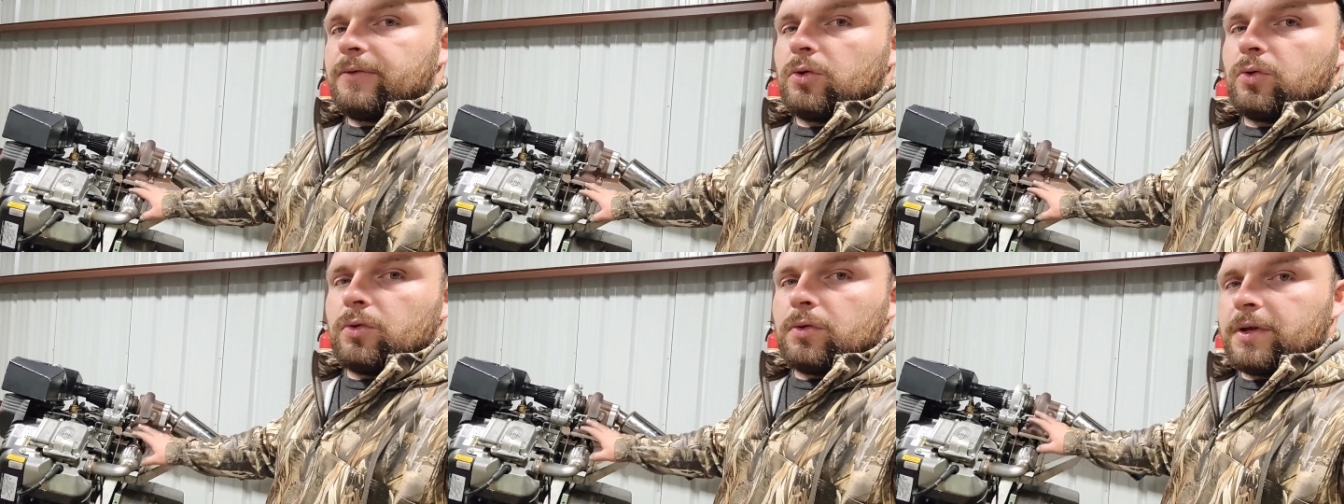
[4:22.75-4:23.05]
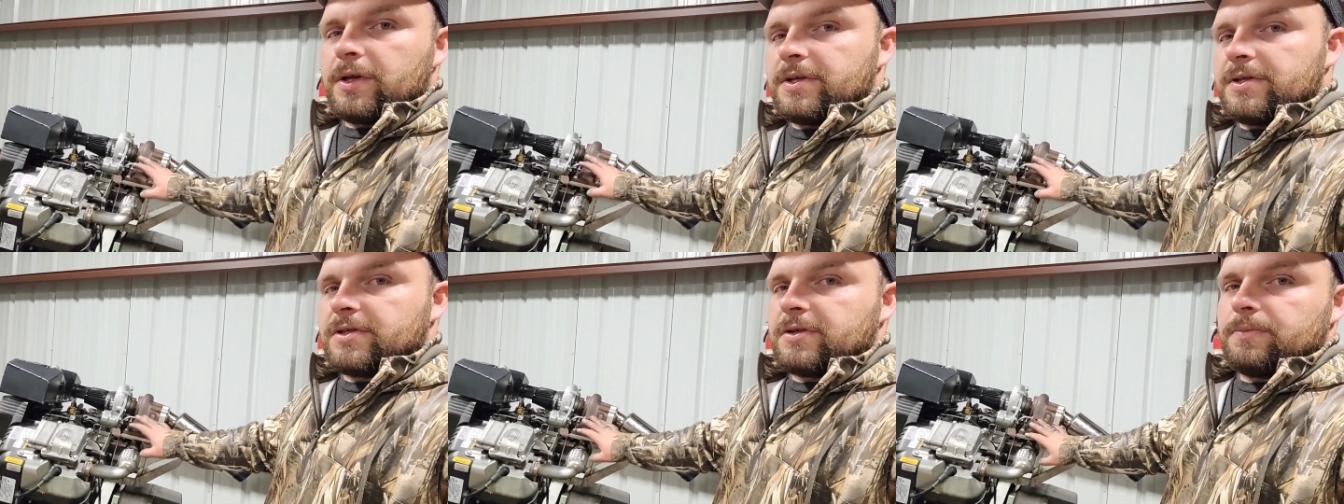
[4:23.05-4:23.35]

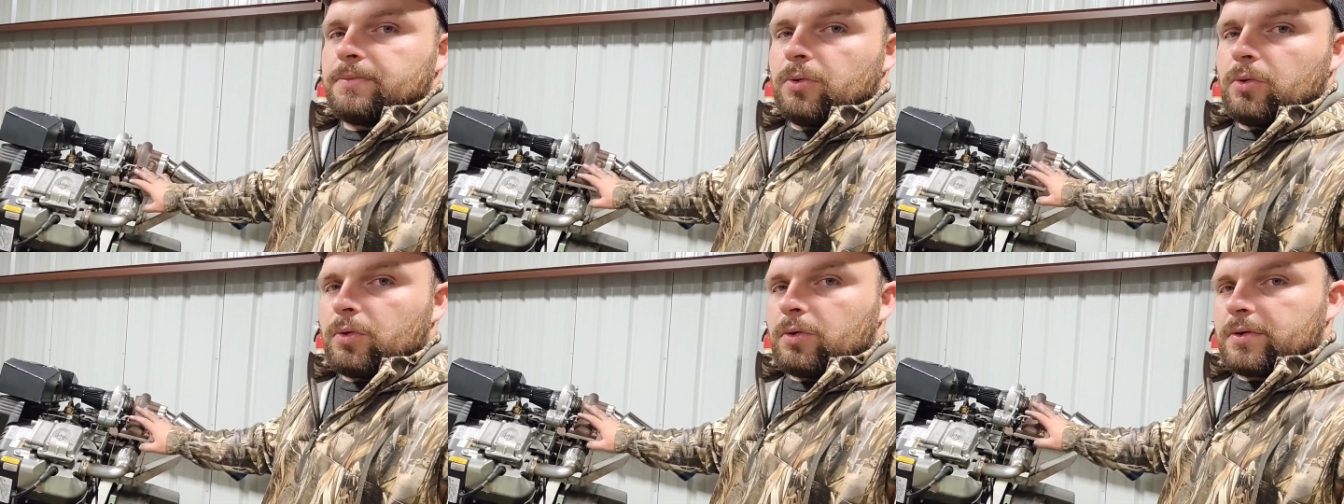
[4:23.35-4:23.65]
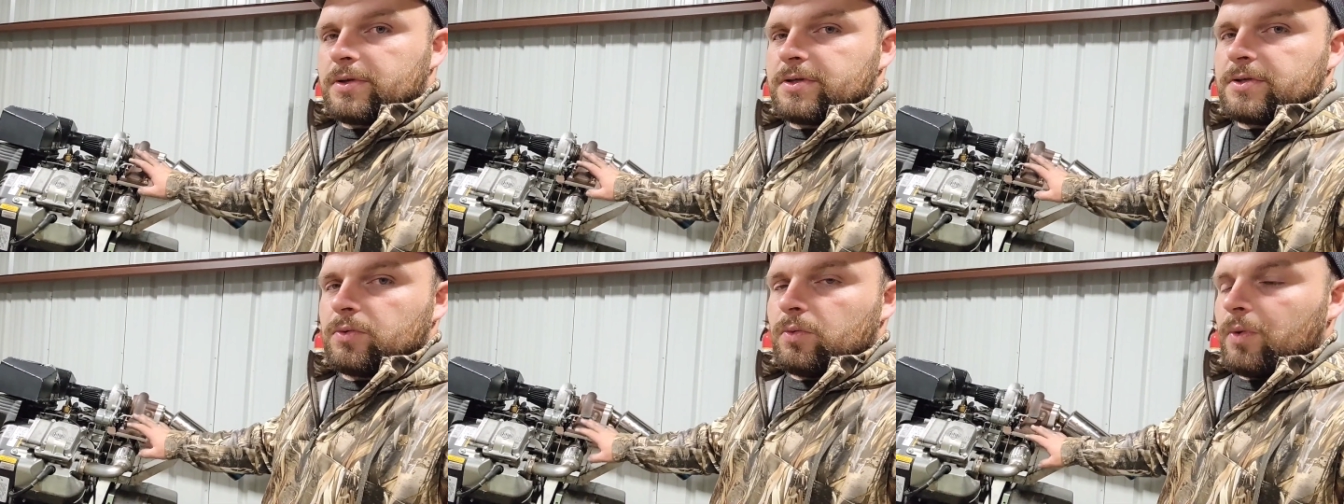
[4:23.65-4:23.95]
fully
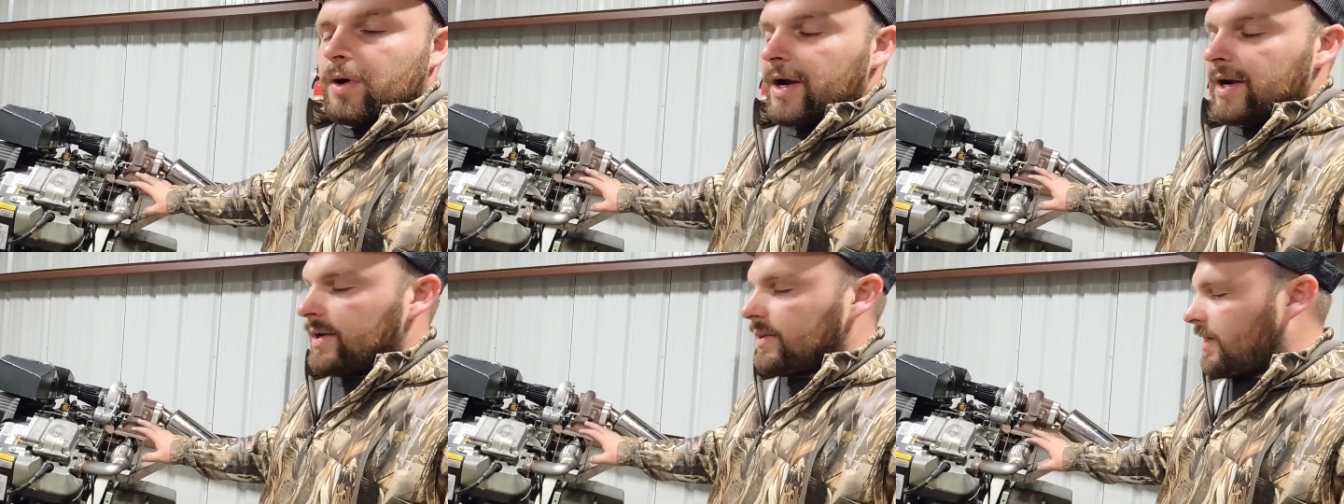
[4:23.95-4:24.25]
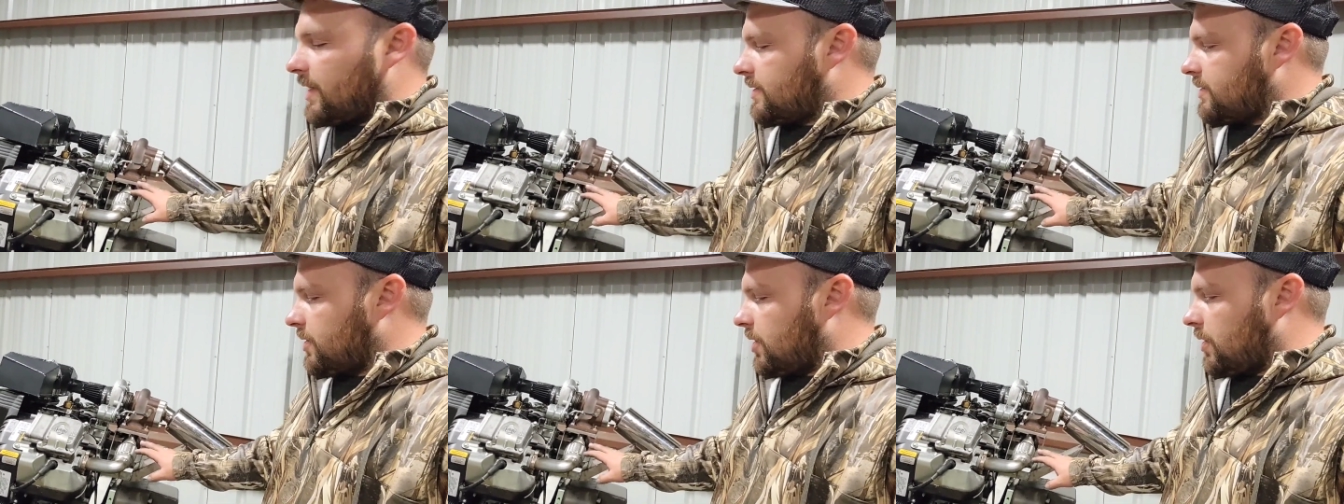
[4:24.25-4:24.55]
supports the weight
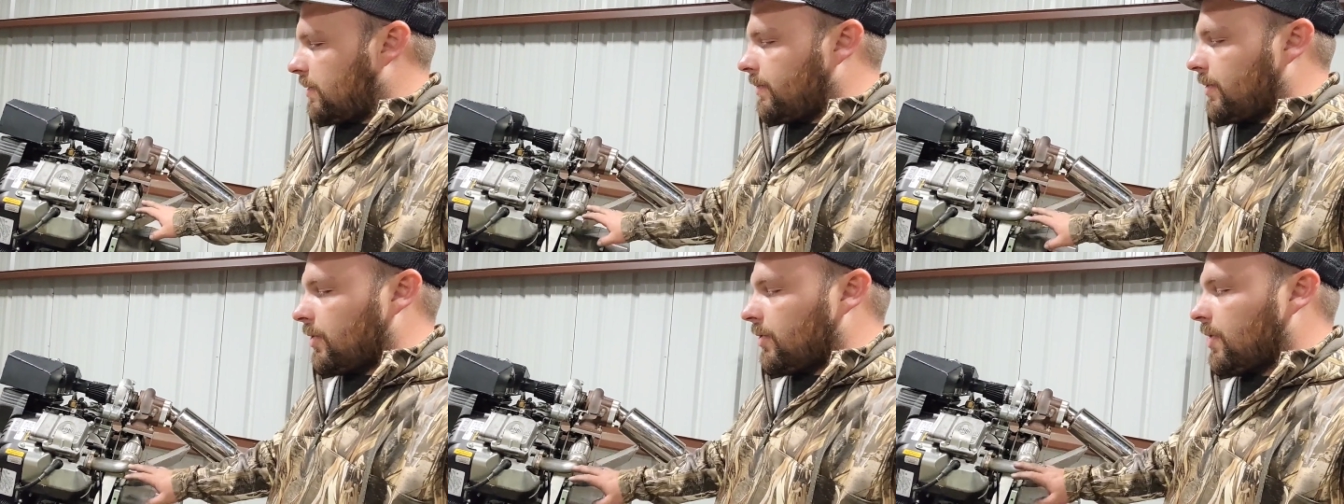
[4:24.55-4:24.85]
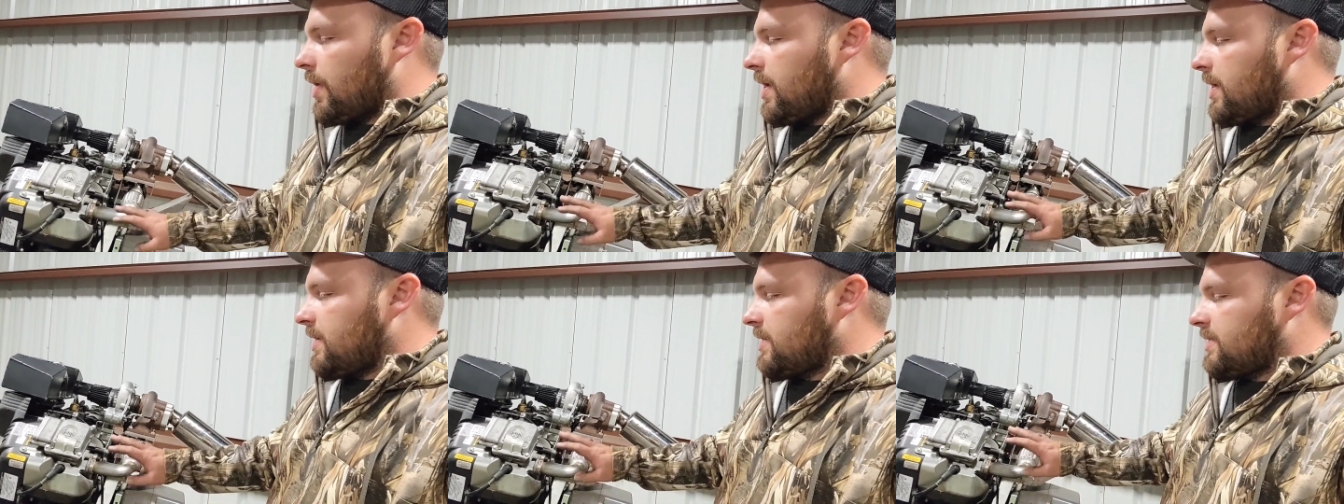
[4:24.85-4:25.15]
of that turbo,